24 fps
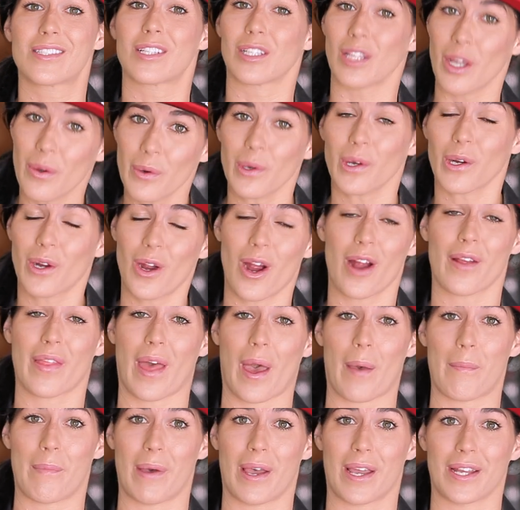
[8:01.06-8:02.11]
to lower a car
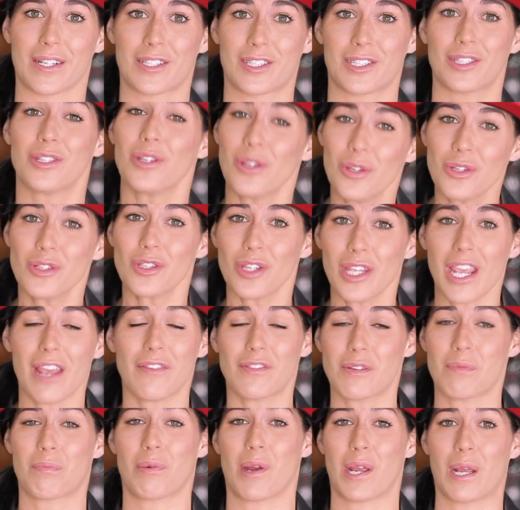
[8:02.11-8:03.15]
that much, you usually have
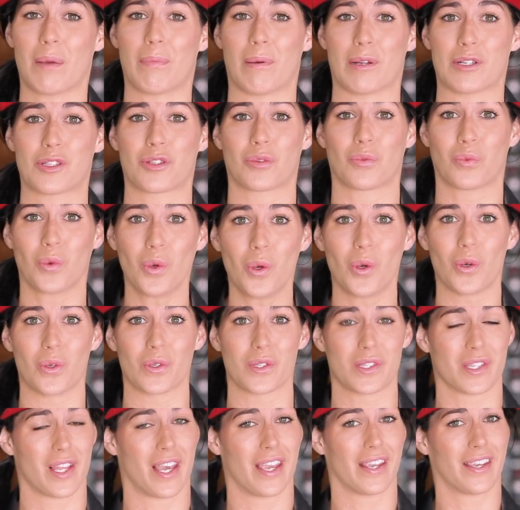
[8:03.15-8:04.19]
to break a bunch of
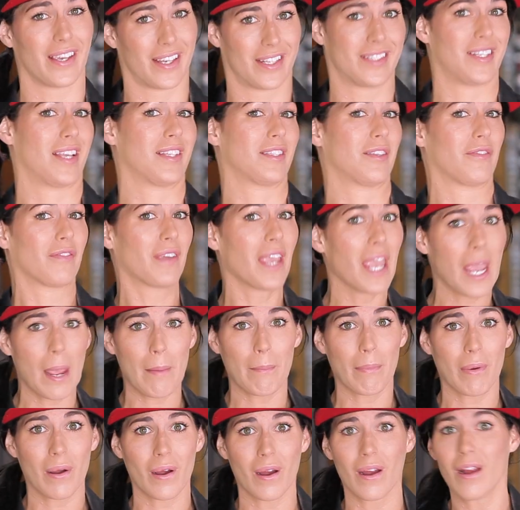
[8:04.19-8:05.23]
rules like excessive
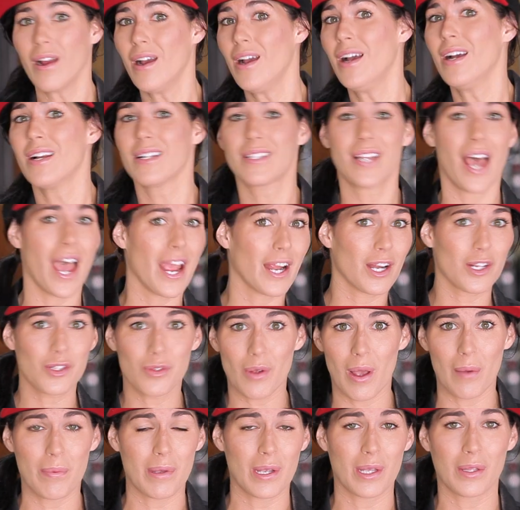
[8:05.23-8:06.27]
camber, tires
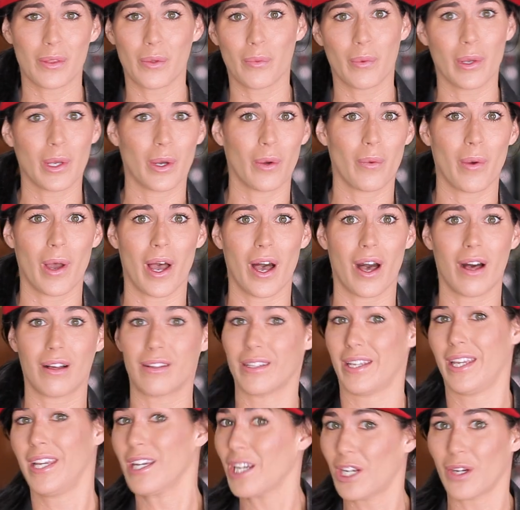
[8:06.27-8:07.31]
rubbing in the wheel well,
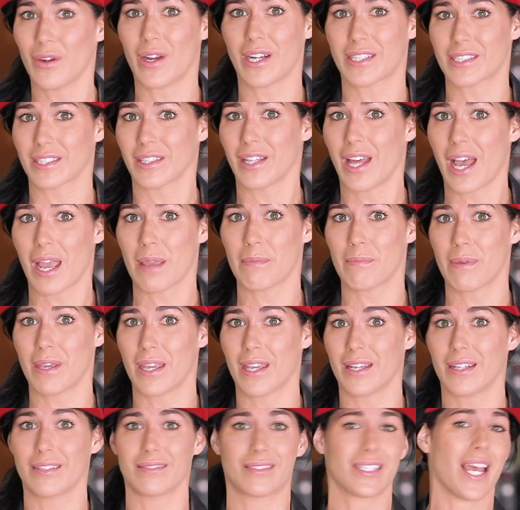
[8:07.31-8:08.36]
incorrect
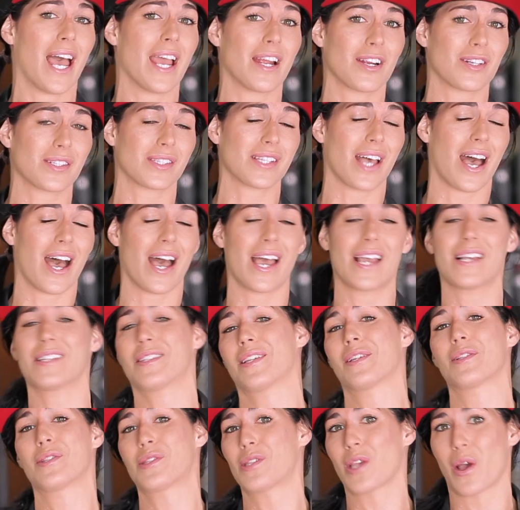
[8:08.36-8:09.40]
alignment, tire size,
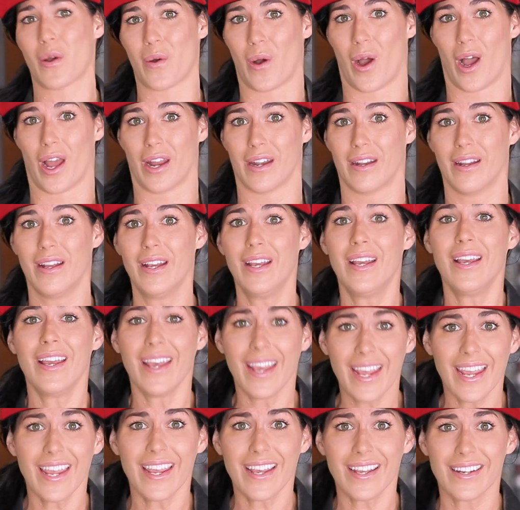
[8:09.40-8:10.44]
and so on.
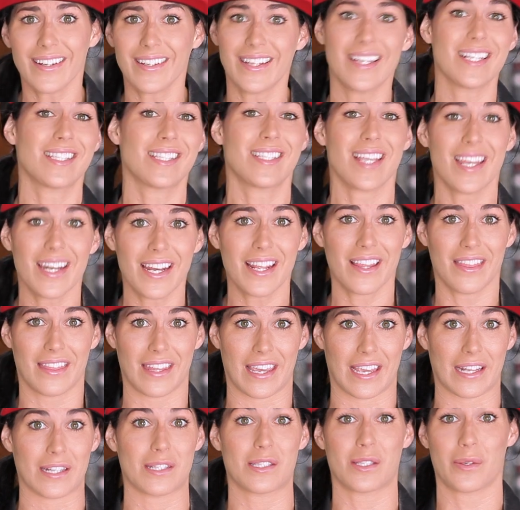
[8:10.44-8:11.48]
And he's hitting
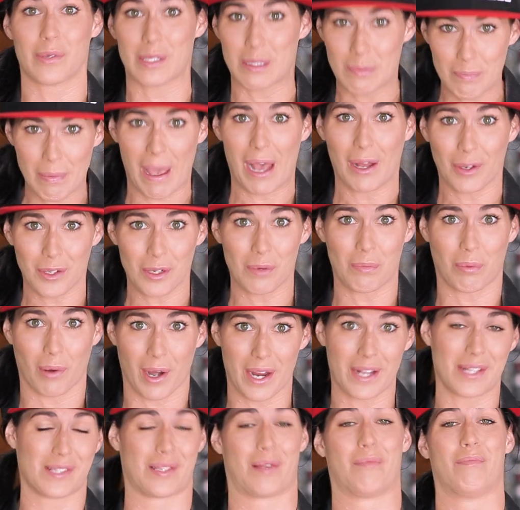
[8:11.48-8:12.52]
things, so he's bound to
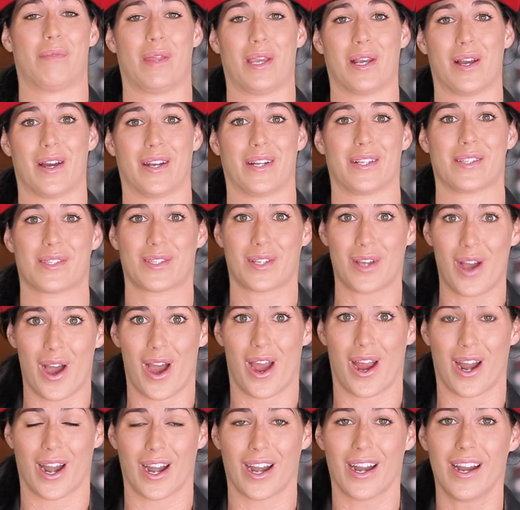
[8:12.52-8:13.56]
break something on his
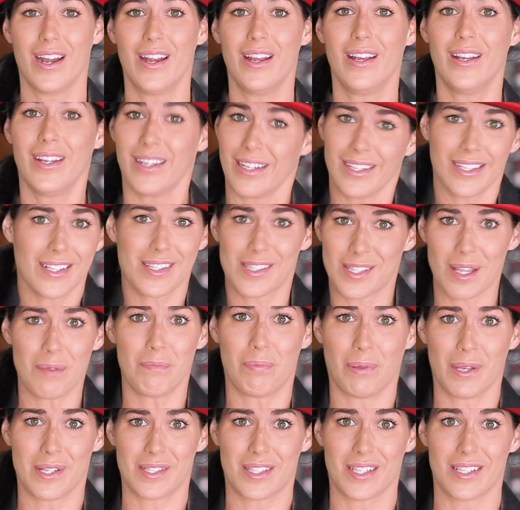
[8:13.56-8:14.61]
car. And in some
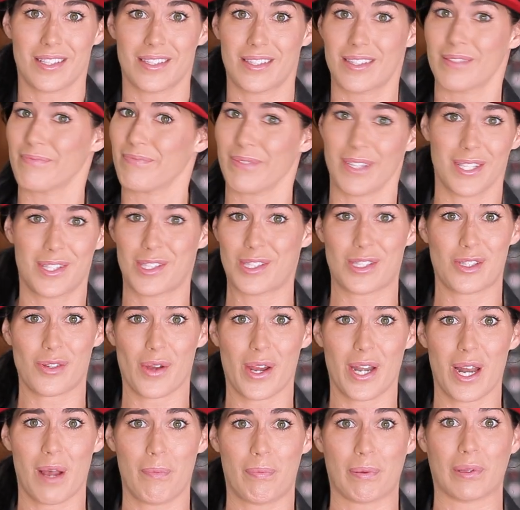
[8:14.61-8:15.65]
places, it's
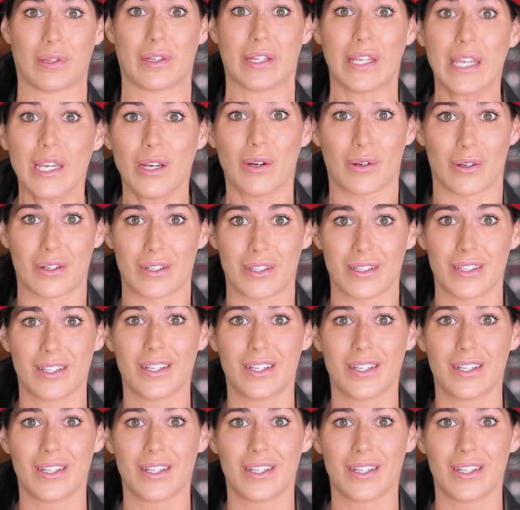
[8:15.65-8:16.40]
straight up illegal.